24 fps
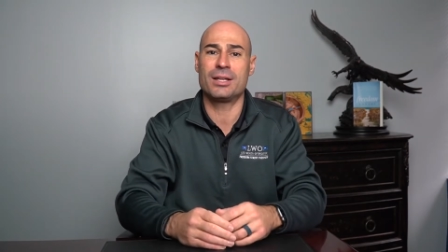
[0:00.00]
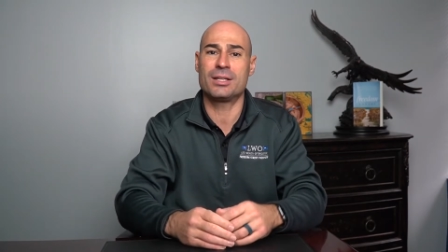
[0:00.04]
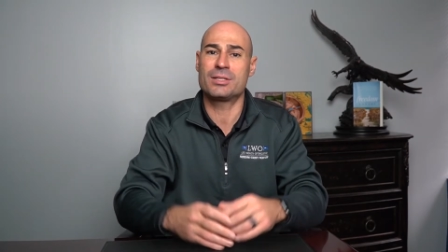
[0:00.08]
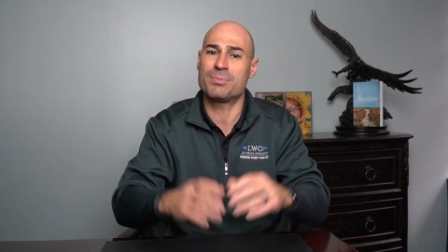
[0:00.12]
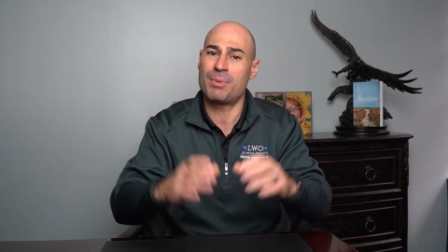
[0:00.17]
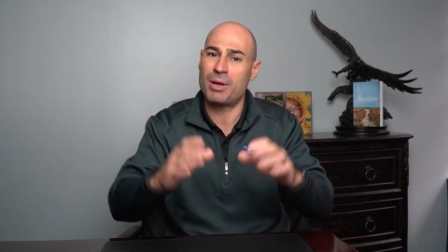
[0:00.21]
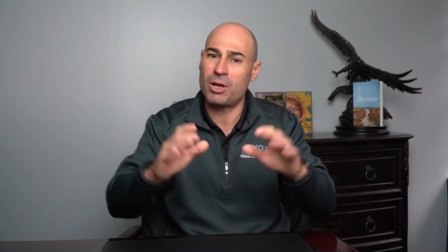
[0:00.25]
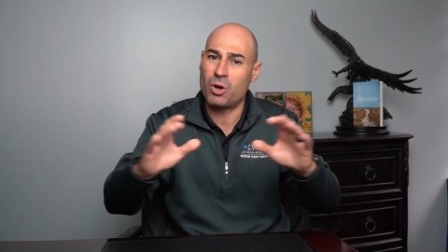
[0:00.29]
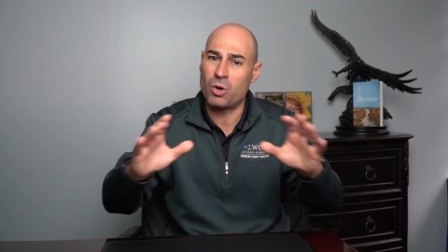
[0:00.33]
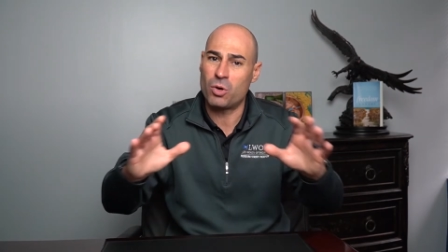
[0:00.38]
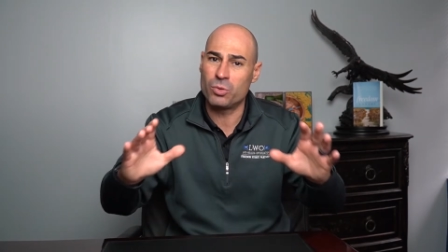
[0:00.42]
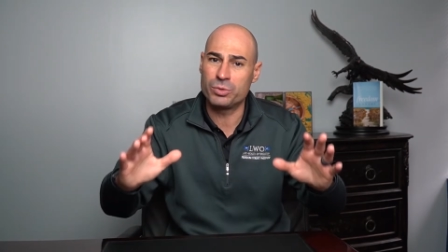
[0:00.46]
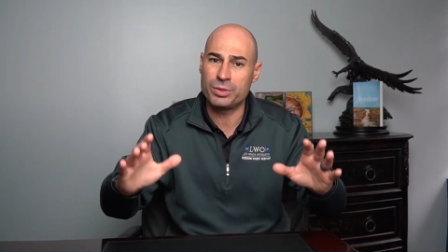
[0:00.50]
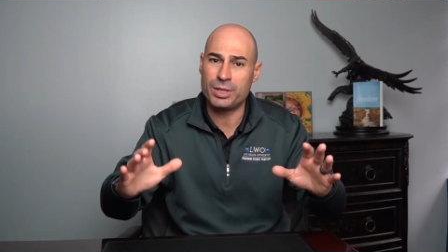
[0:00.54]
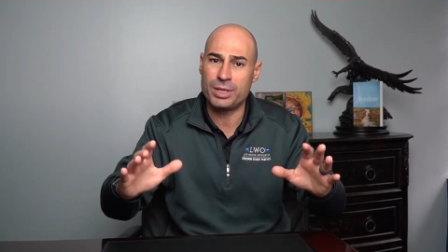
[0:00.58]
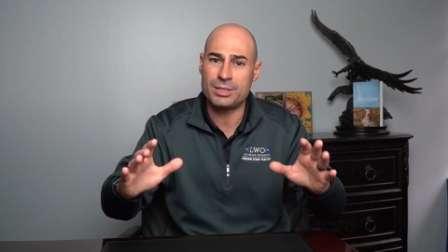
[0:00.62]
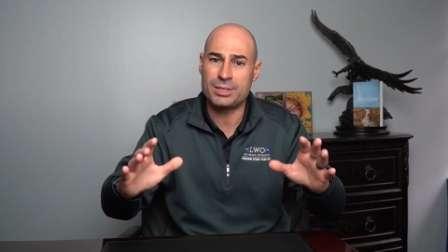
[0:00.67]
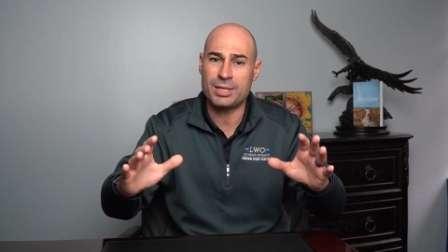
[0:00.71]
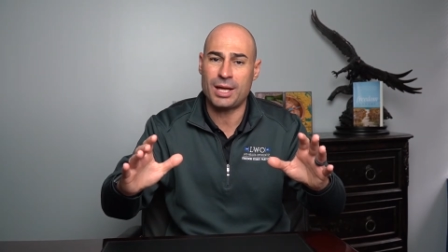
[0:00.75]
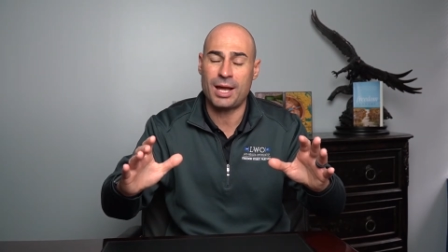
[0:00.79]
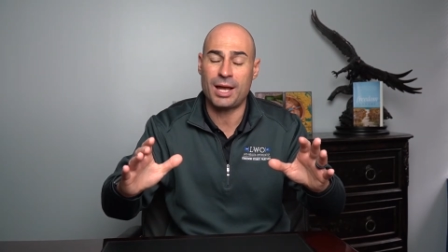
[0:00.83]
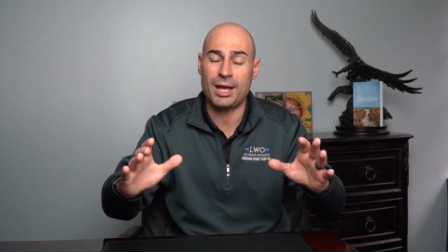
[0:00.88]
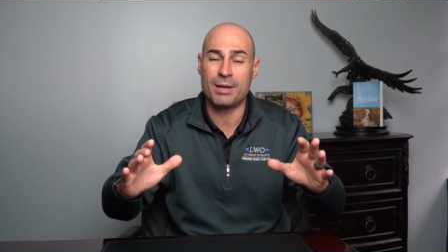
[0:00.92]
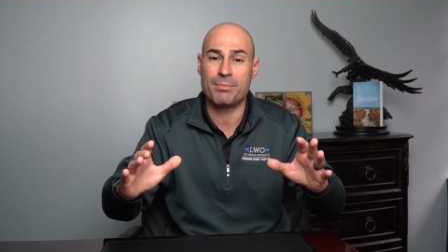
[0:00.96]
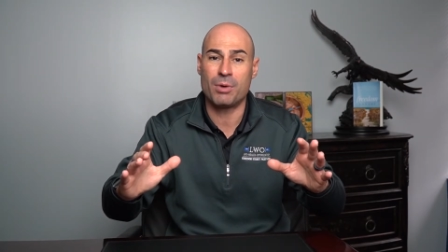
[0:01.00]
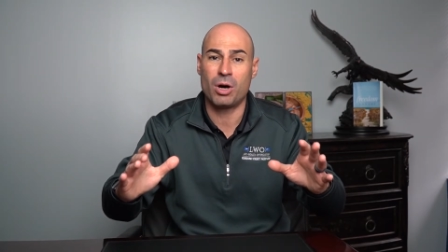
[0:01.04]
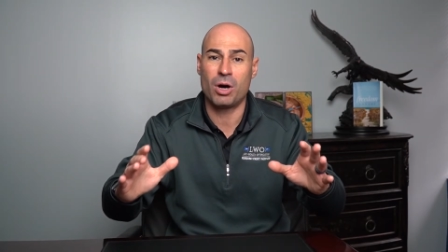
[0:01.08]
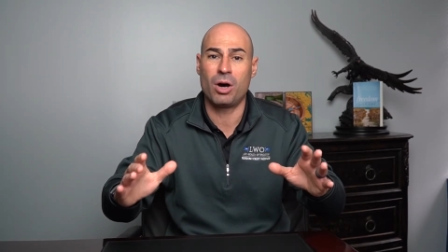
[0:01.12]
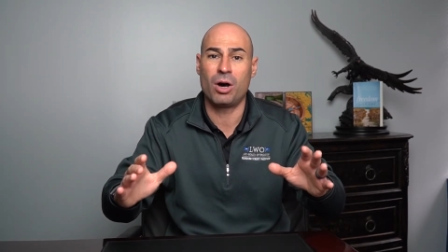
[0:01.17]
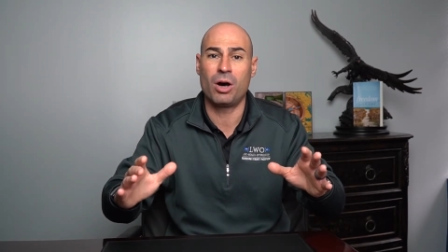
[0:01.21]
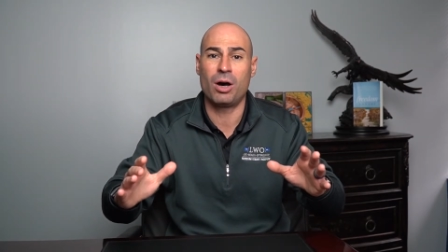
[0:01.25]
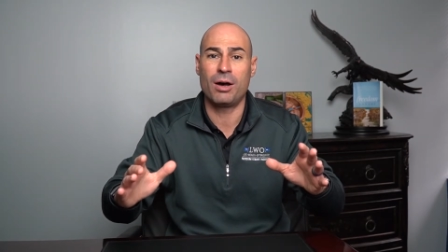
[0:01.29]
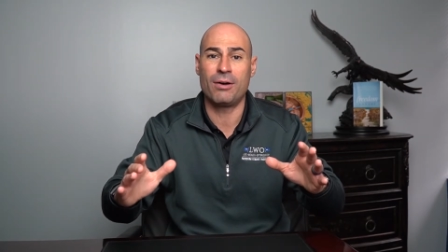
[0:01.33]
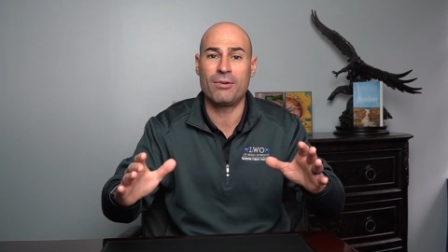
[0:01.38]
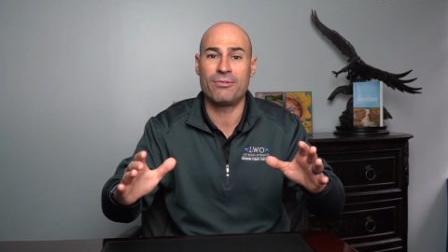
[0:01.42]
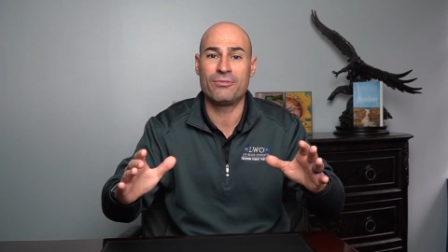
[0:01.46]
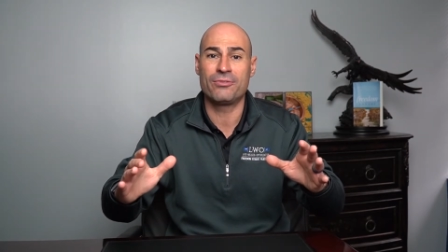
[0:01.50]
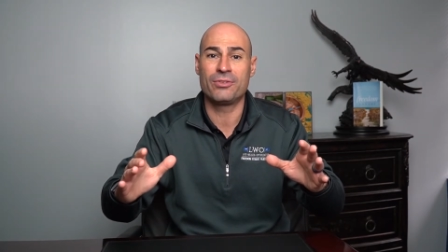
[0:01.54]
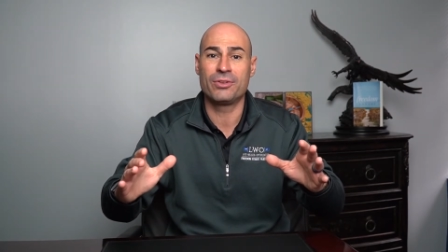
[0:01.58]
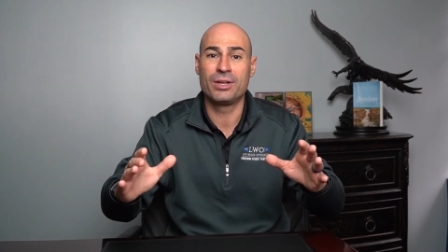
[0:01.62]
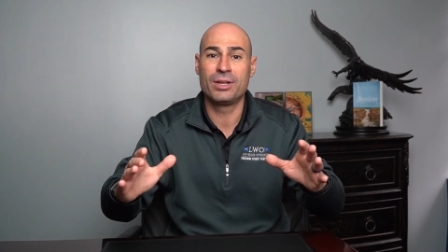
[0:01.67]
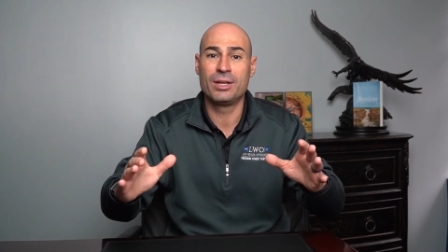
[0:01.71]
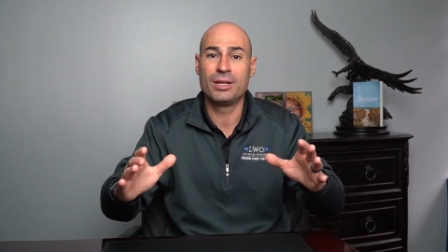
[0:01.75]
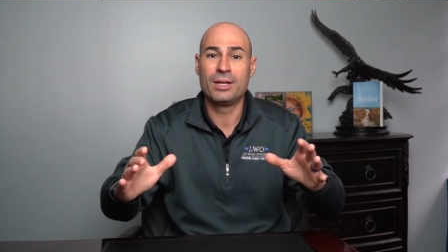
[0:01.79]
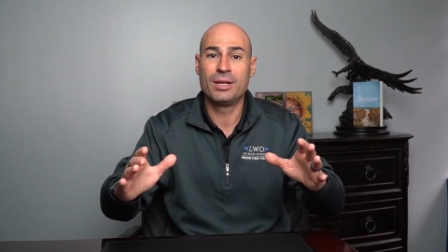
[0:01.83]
It's my only time off.